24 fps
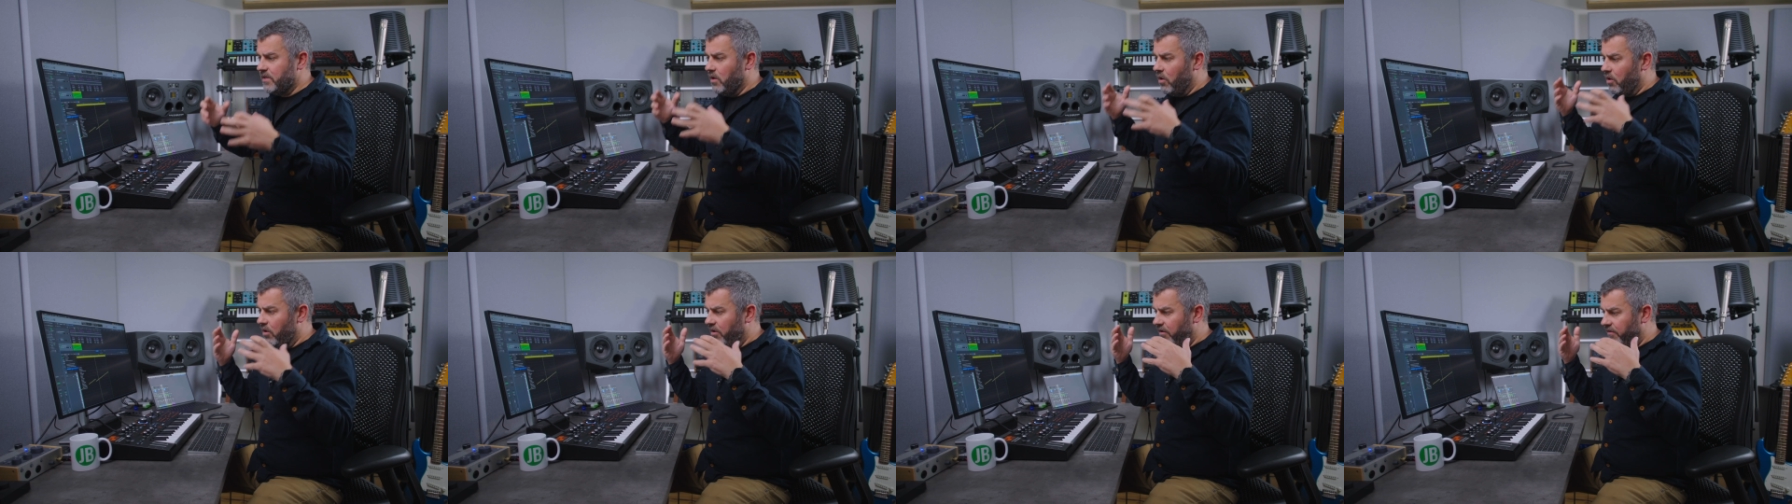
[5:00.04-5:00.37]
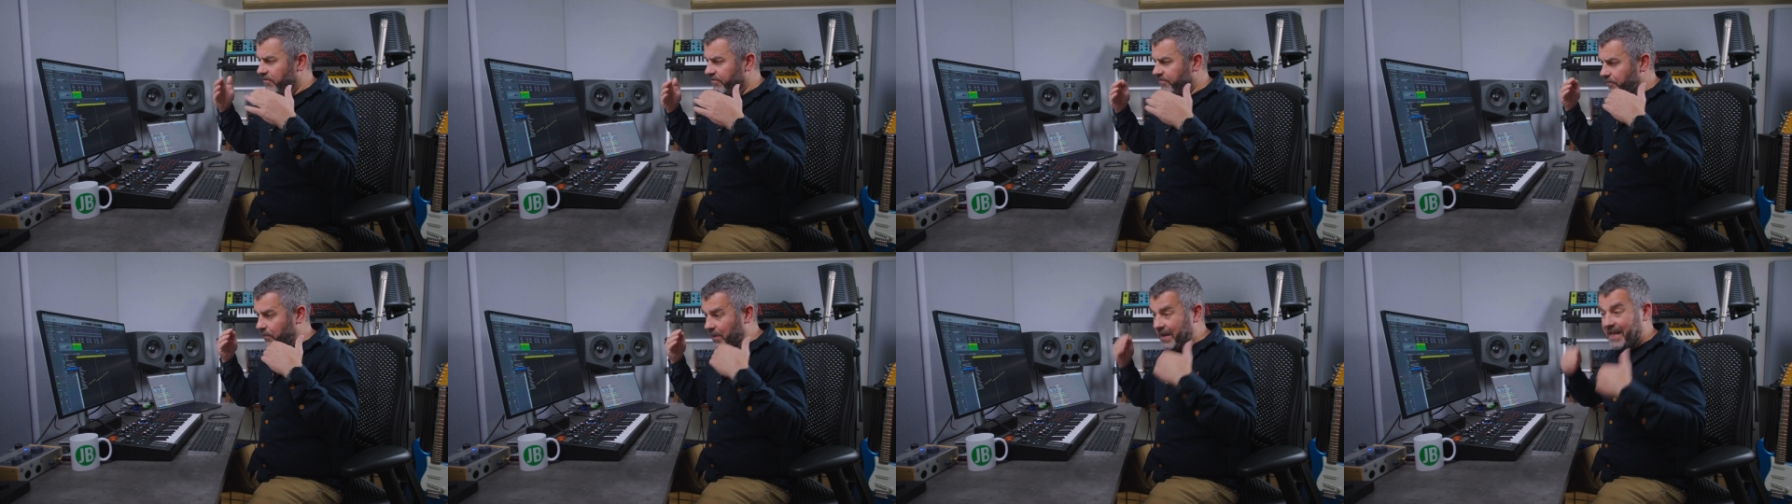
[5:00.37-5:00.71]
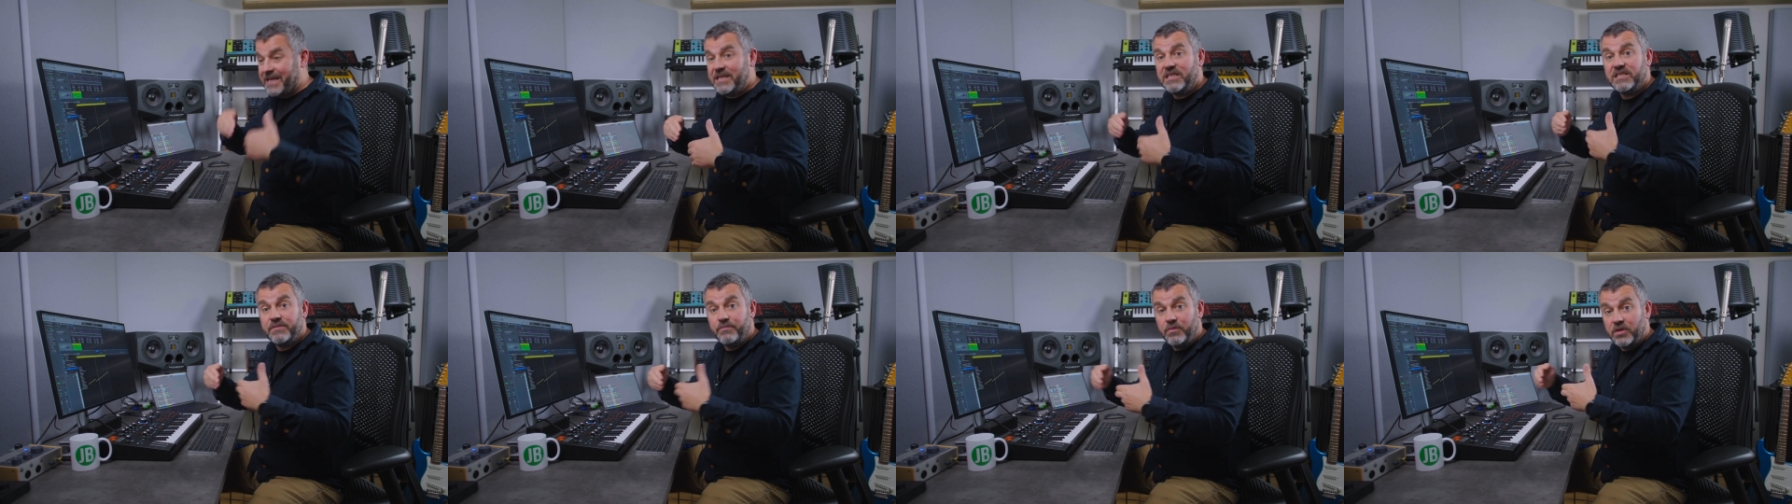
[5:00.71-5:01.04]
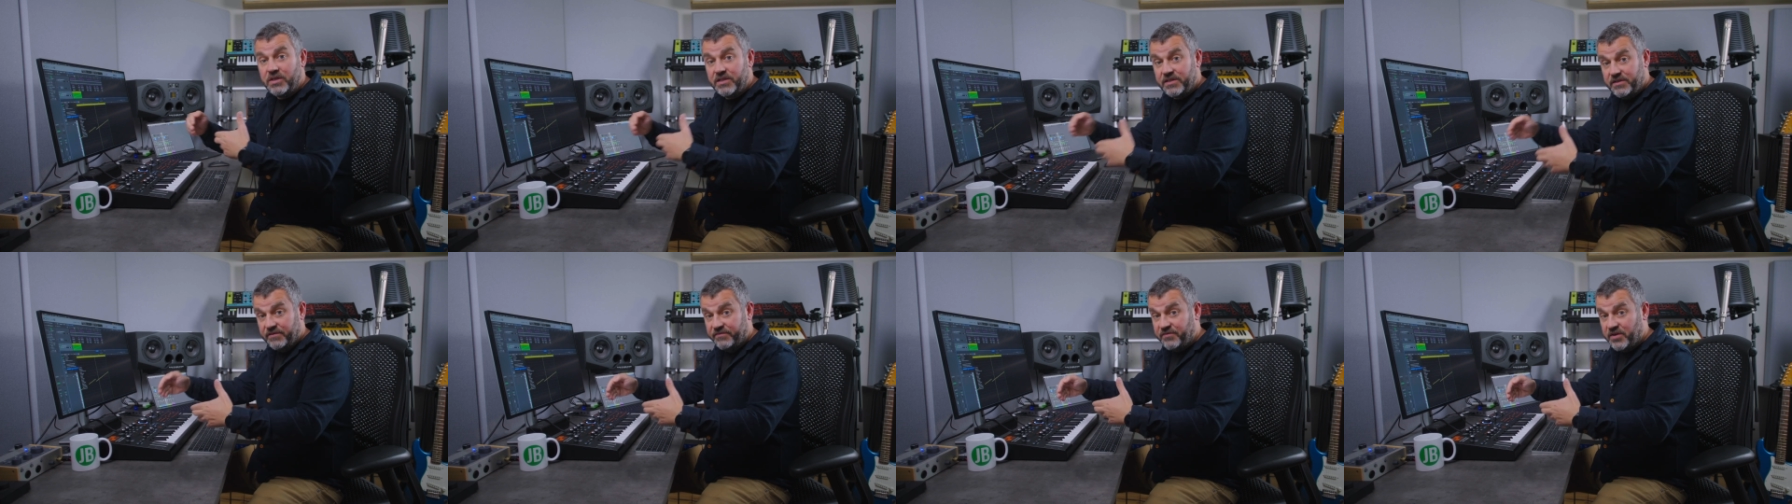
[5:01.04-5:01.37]
of
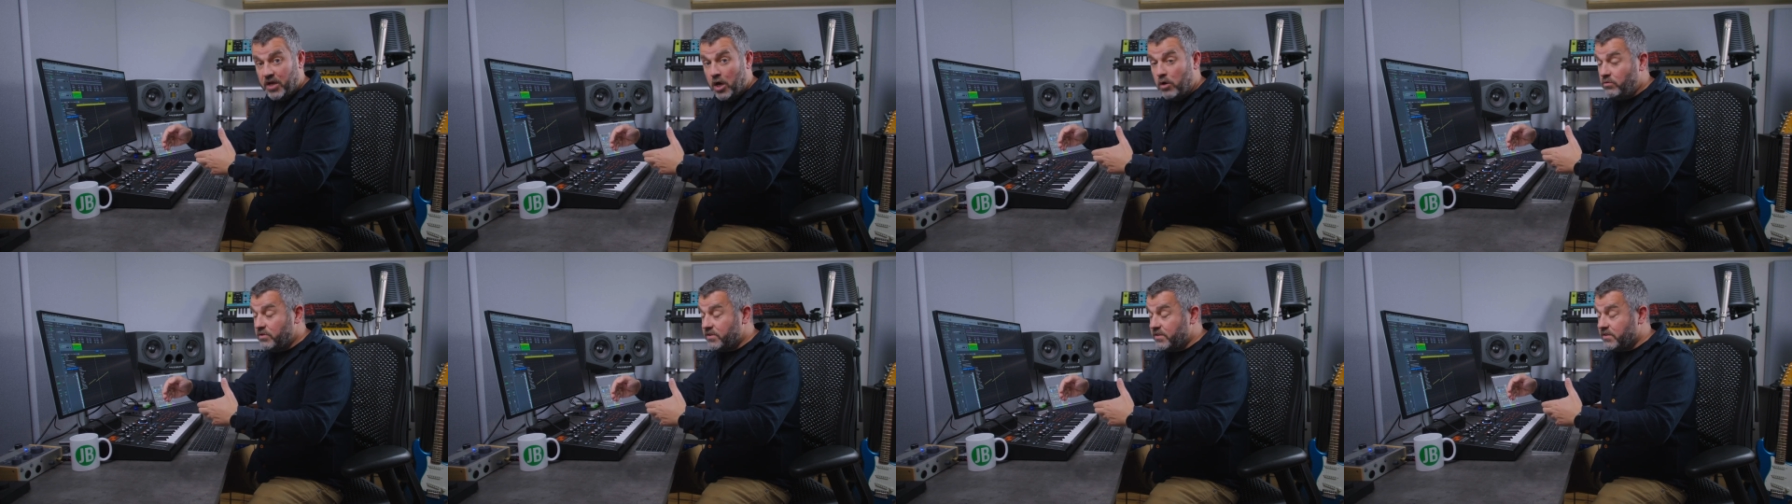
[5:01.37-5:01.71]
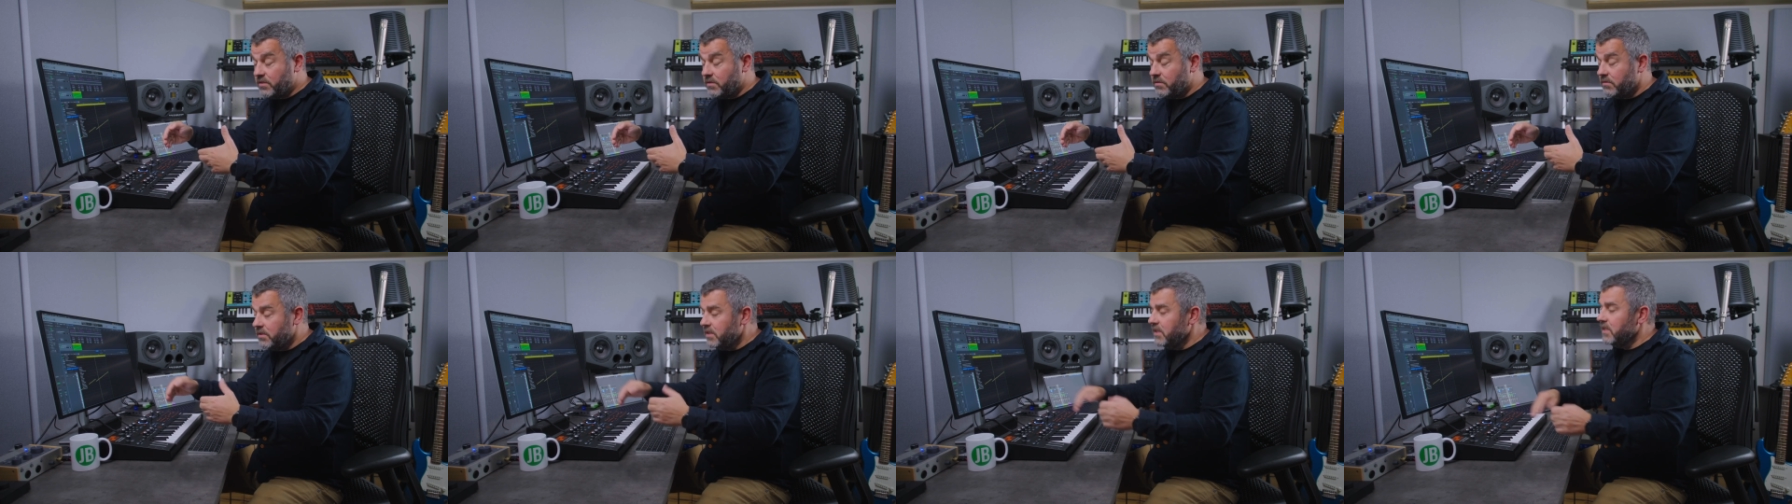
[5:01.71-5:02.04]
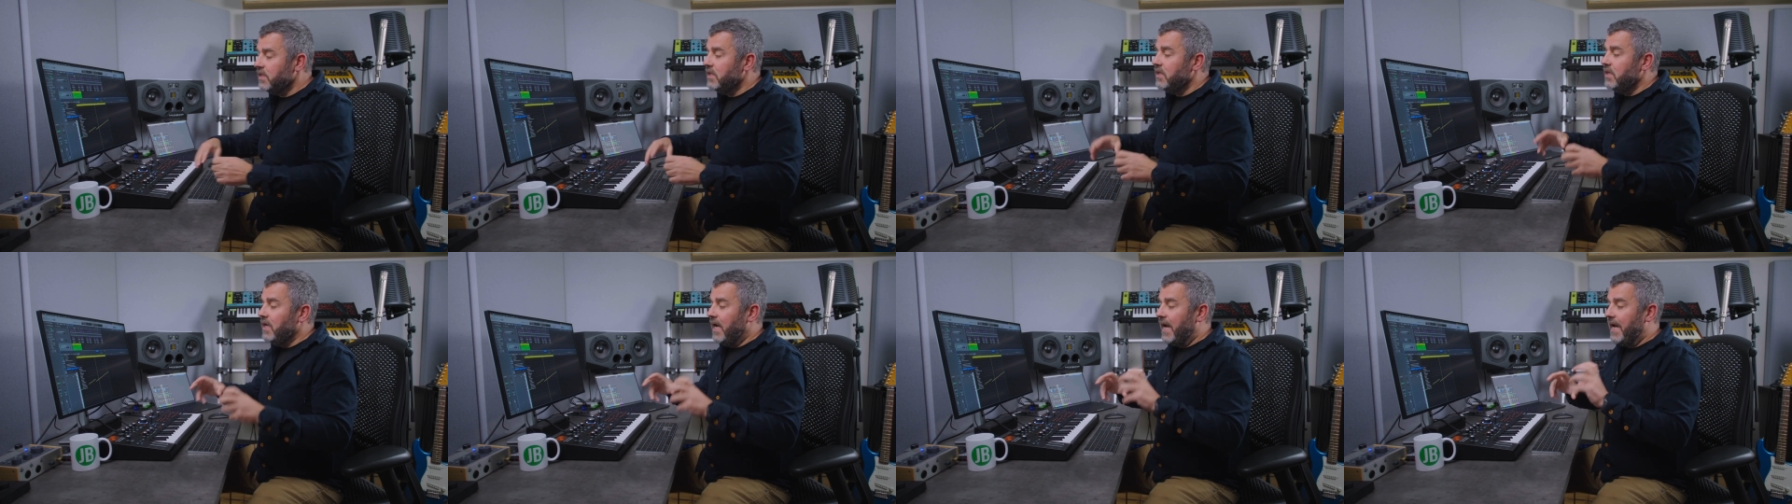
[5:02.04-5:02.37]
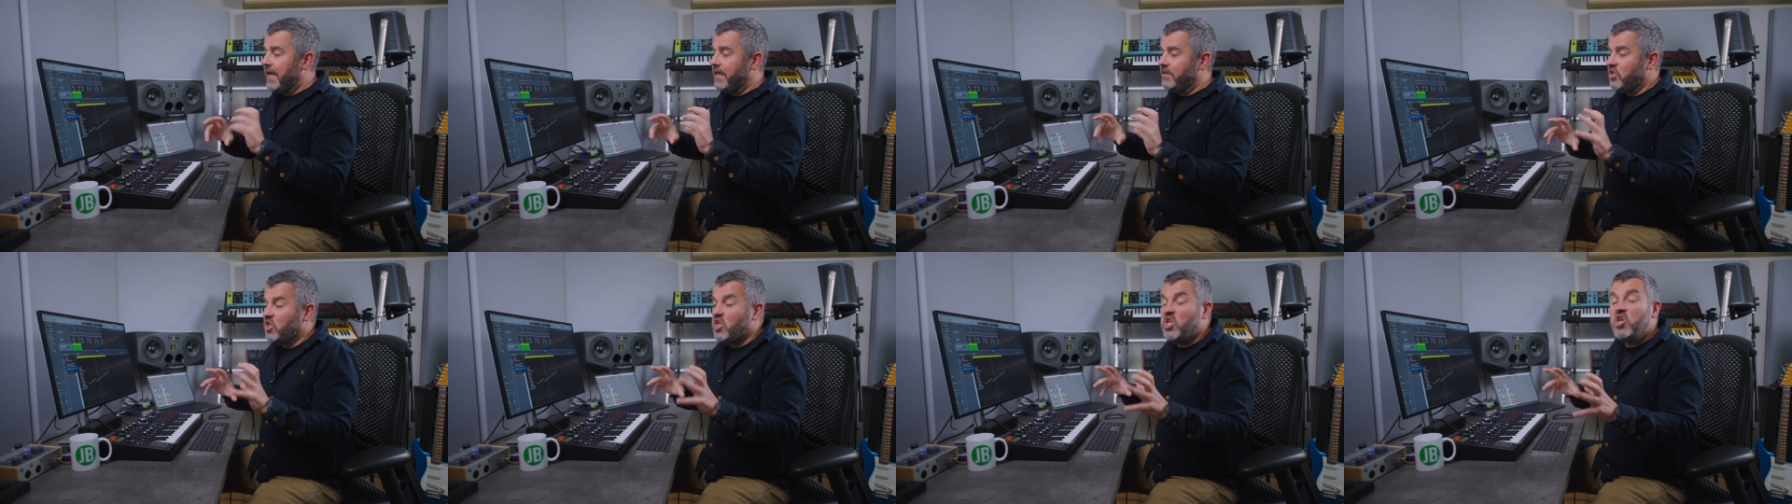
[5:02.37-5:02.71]
placements of notes
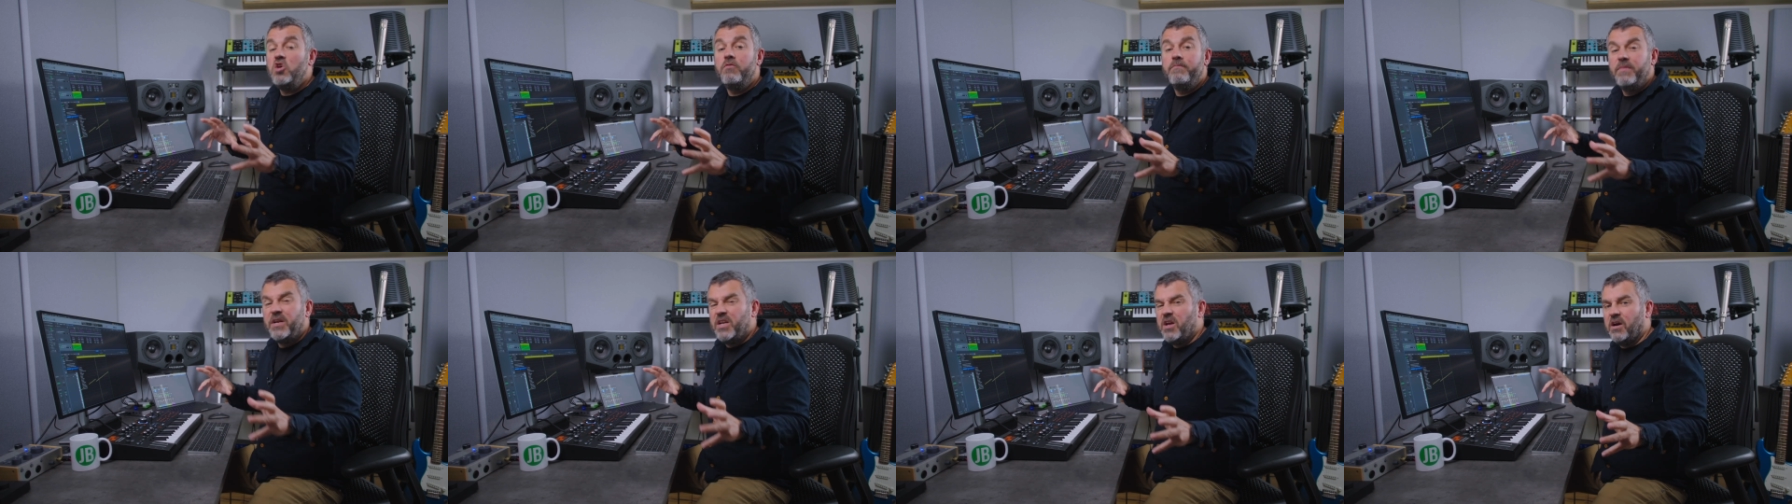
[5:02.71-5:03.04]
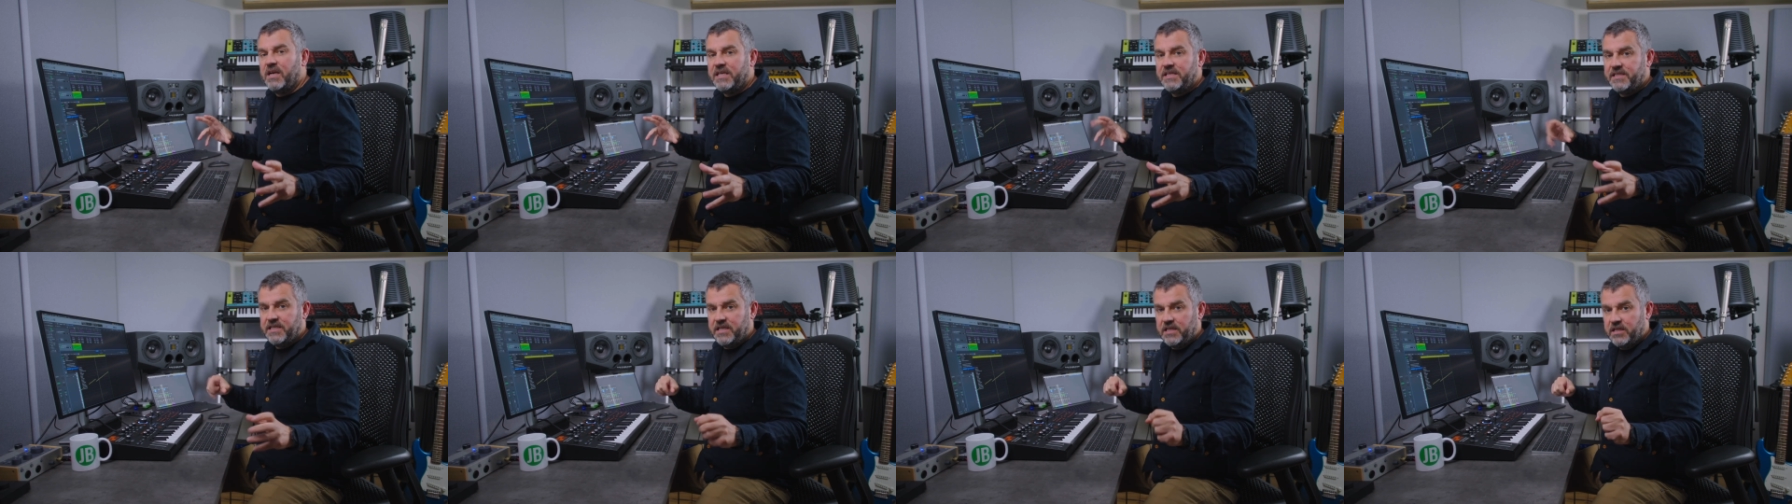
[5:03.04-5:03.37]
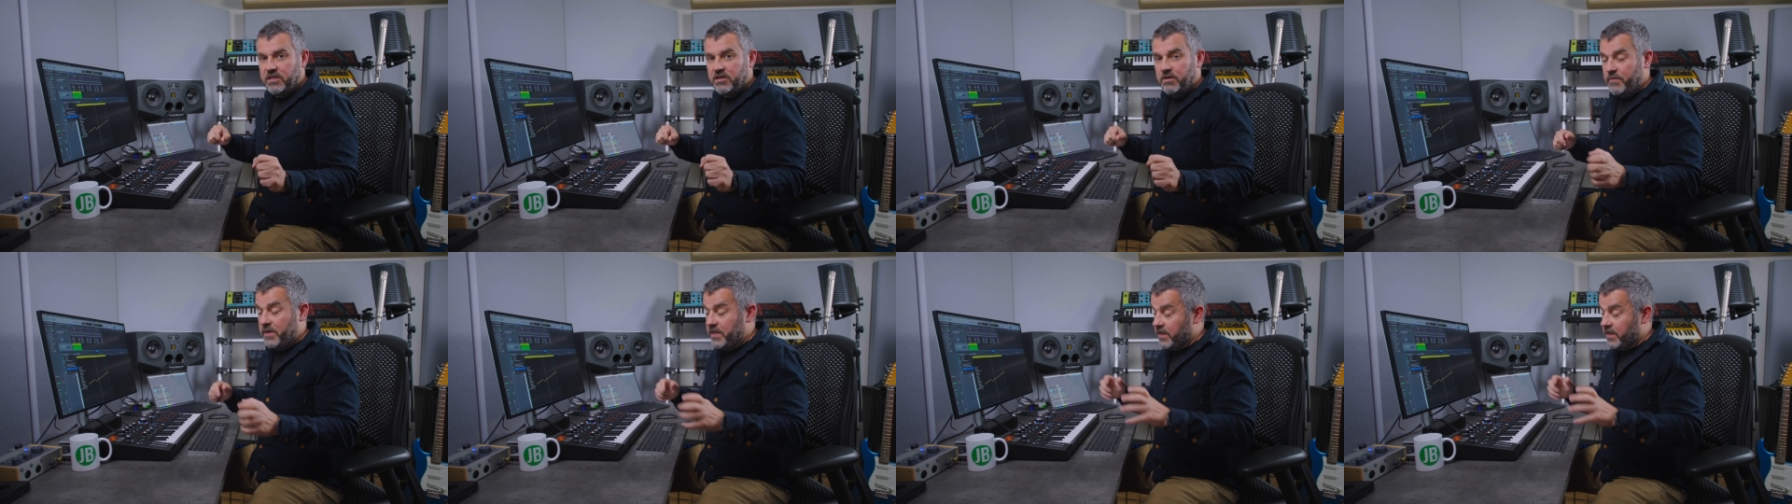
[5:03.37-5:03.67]
and humanizing them.